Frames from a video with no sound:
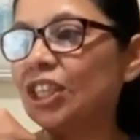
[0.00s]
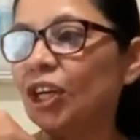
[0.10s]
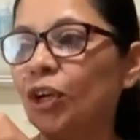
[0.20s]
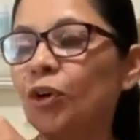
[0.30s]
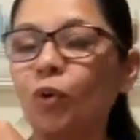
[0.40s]

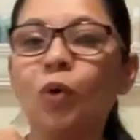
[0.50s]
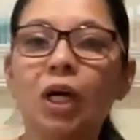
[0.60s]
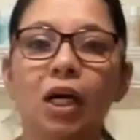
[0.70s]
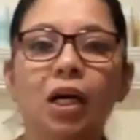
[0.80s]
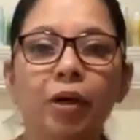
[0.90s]

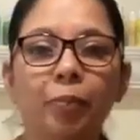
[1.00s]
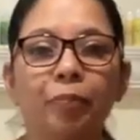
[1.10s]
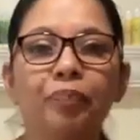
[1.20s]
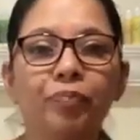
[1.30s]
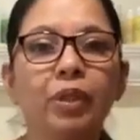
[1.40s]
So
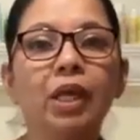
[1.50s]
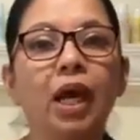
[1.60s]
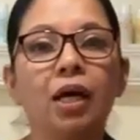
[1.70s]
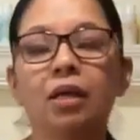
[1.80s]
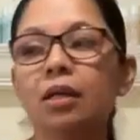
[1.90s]

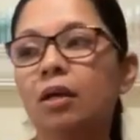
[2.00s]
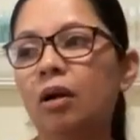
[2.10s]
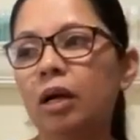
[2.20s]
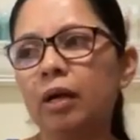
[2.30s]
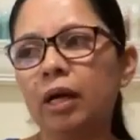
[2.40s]
yeah,
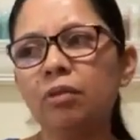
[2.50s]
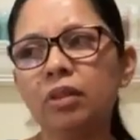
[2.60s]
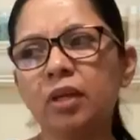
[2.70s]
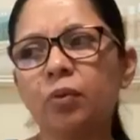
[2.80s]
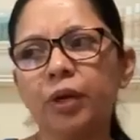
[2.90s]
I
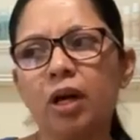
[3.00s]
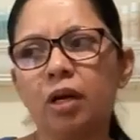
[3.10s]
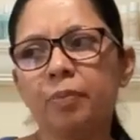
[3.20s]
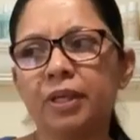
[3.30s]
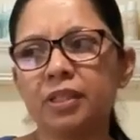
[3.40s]
don't think we
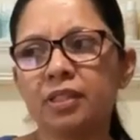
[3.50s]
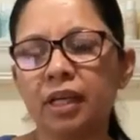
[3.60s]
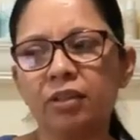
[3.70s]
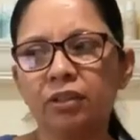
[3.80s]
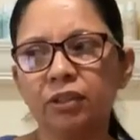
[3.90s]
are,
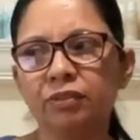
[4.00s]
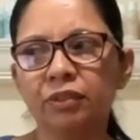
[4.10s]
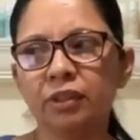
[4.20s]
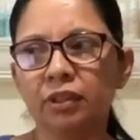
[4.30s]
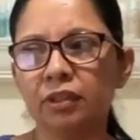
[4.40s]
because I don't know
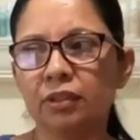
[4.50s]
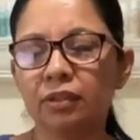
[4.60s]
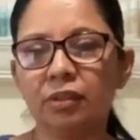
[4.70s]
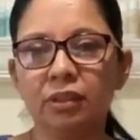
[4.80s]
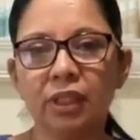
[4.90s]
if
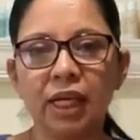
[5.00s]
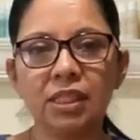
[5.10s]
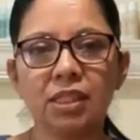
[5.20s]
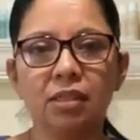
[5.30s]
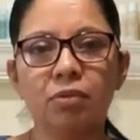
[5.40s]
she
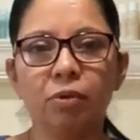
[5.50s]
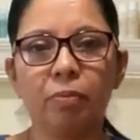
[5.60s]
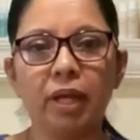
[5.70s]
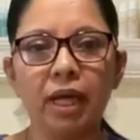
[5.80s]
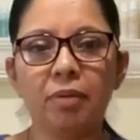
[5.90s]
hasn't
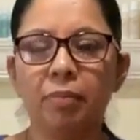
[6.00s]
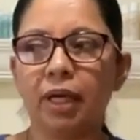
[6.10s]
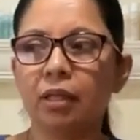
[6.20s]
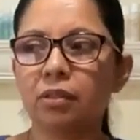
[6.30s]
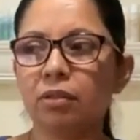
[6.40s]
replied
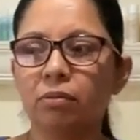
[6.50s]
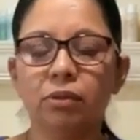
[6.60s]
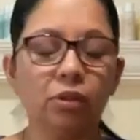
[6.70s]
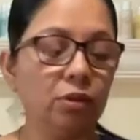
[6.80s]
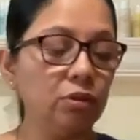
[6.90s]
back,
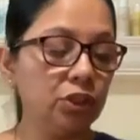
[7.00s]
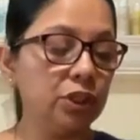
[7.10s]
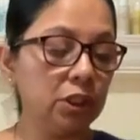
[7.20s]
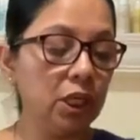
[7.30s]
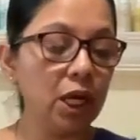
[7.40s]
so don't know
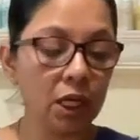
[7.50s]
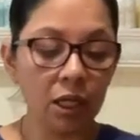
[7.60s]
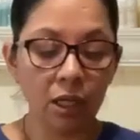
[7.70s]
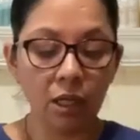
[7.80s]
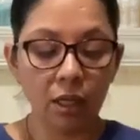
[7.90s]
just
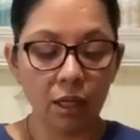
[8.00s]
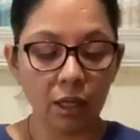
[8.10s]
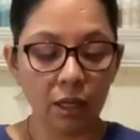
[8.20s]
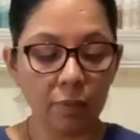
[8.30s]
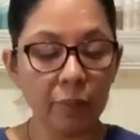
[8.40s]
yet.
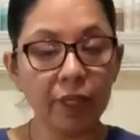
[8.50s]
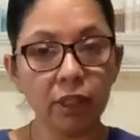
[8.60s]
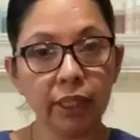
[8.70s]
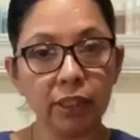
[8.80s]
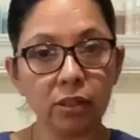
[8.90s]

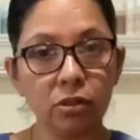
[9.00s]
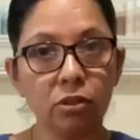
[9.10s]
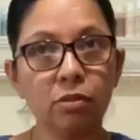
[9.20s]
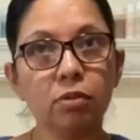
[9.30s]
But yes,